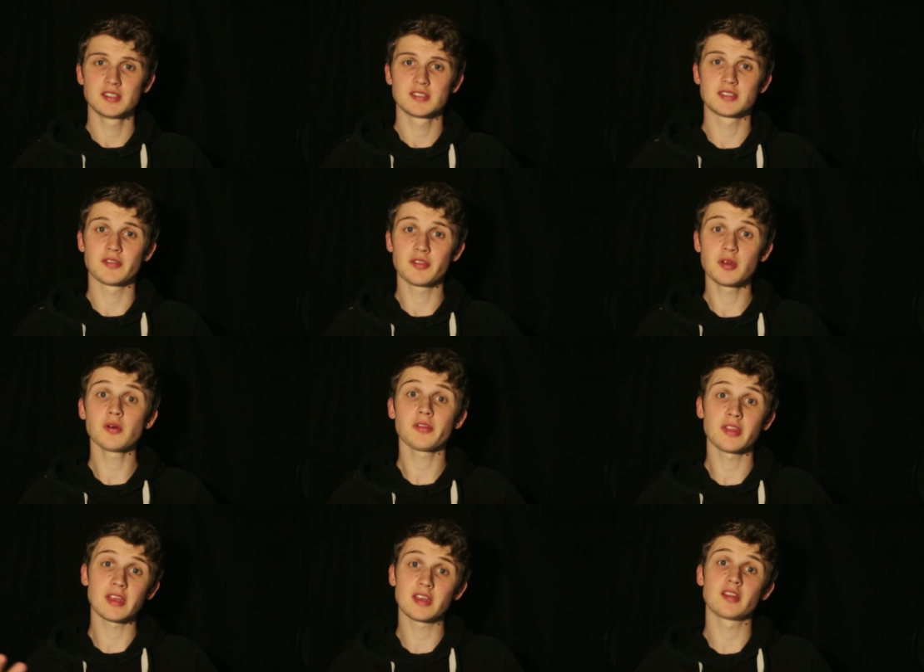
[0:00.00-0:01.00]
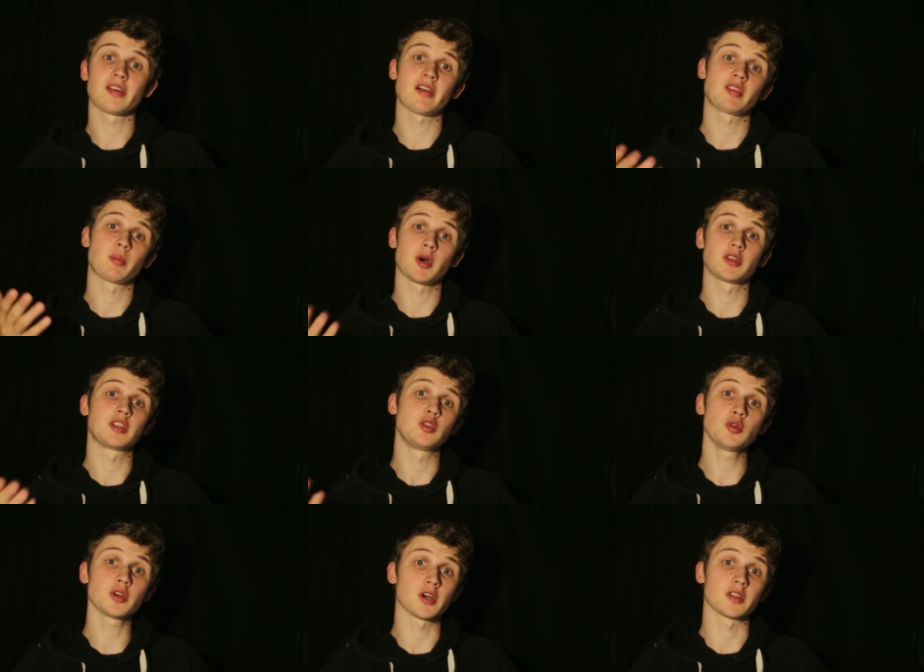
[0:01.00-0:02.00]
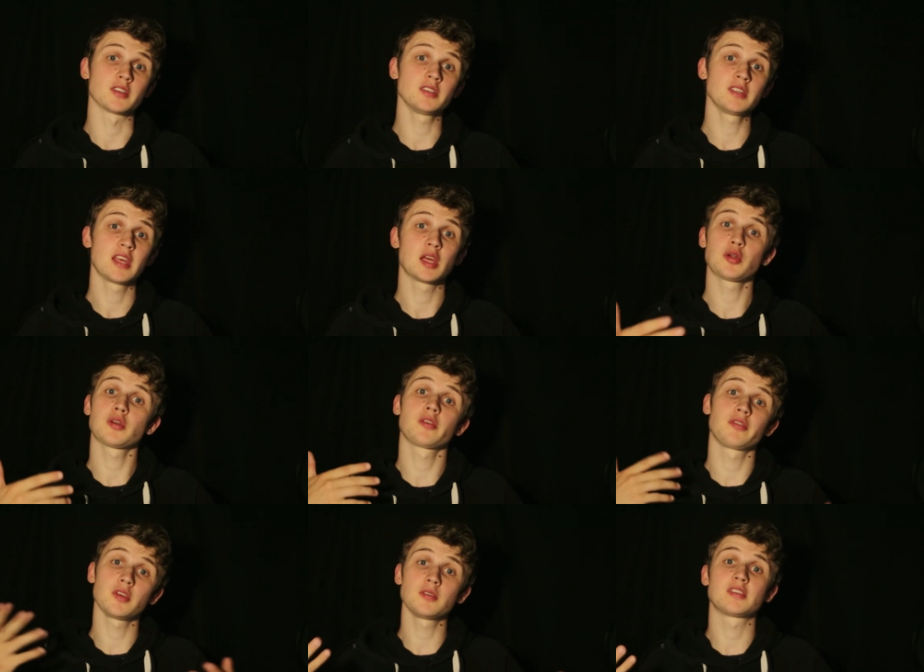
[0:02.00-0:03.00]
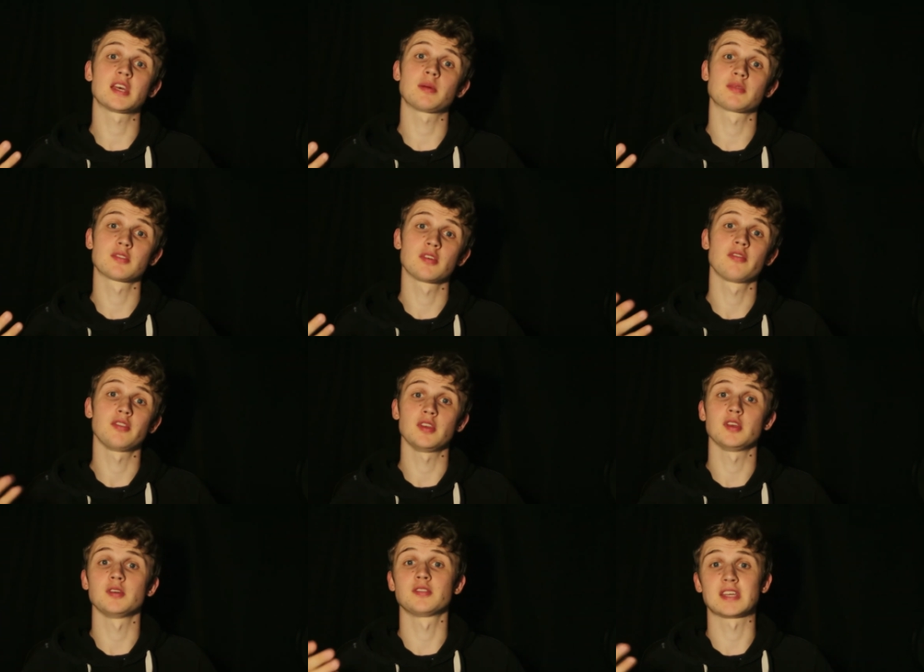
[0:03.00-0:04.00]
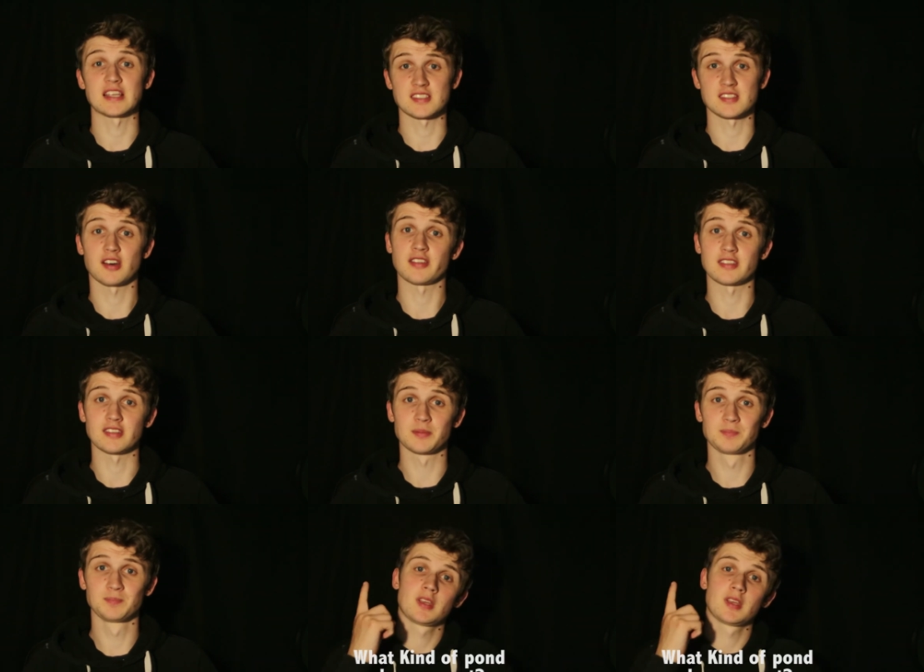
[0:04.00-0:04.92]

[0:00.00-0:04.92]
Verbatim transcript: so if you're thinking of having a pond in your garden, here are a few tips for you to get started.